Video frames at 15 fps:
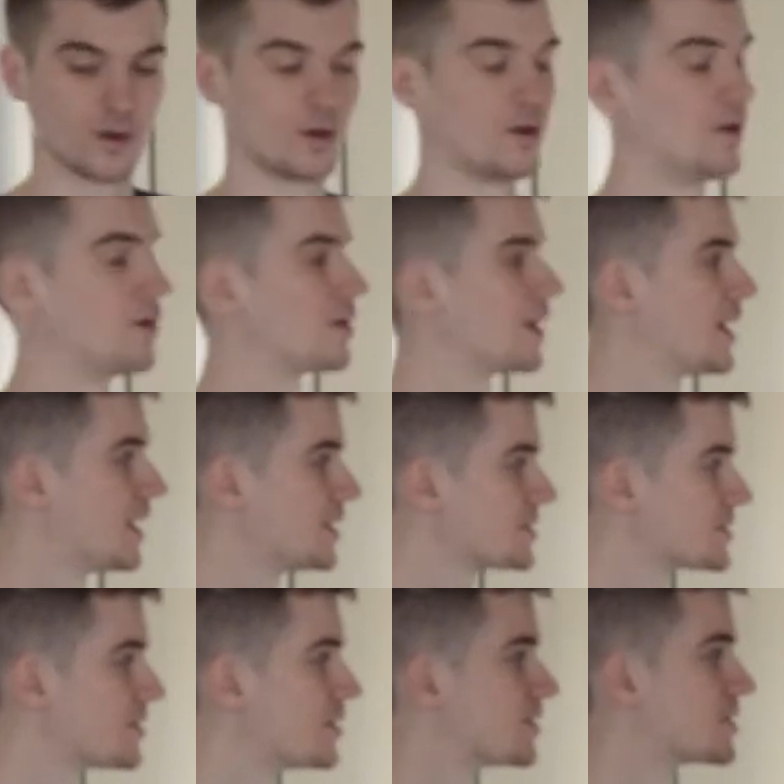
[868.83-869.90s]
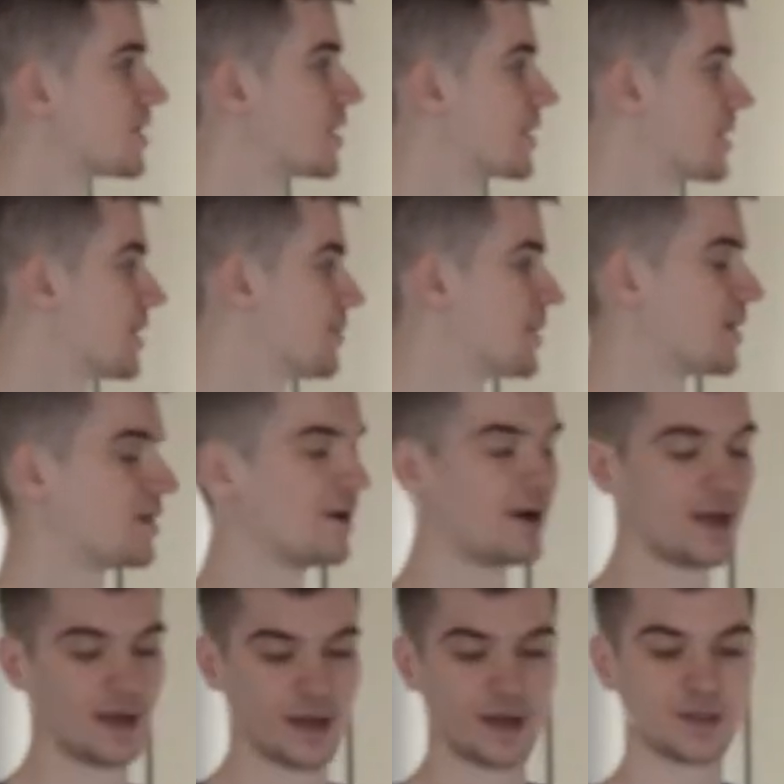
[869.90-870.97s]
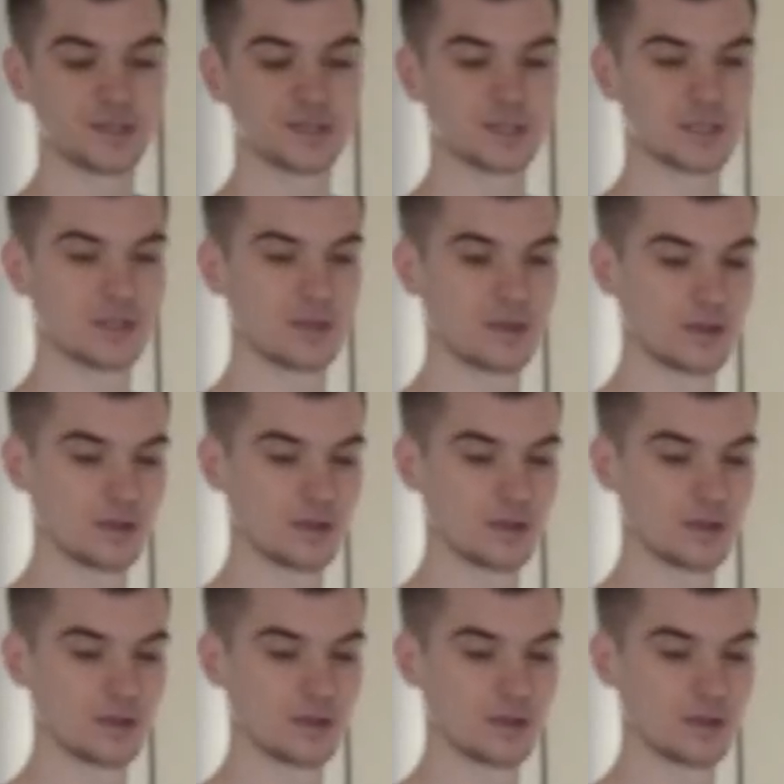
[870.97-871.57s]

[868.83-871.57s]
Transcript: Okay, so you're talking about your hands,